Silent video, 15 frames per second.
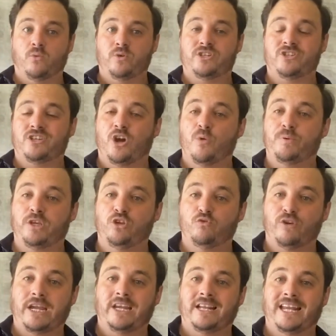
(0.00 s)
which is helping you
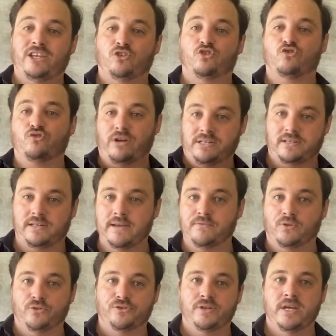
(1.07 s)
regulate your stress
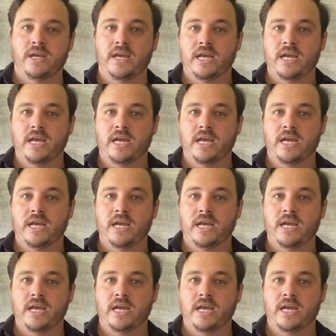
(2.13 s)
levels.